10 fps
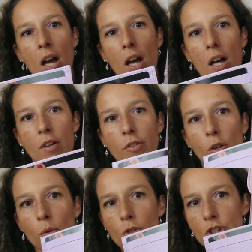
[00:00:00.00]
The
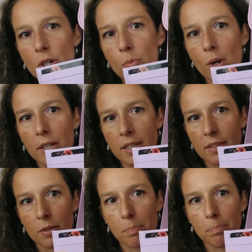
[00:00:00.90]
Longchamp one
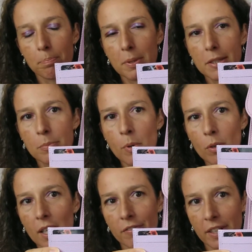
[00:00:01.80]
is a bit
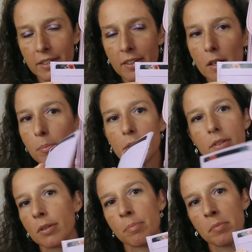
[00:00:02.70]
more lavender,
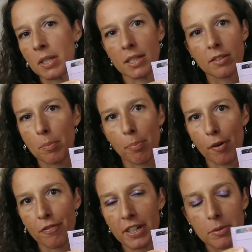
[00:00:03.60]
but it's a
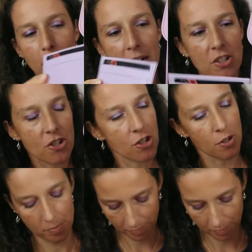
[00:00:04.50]
perfect match.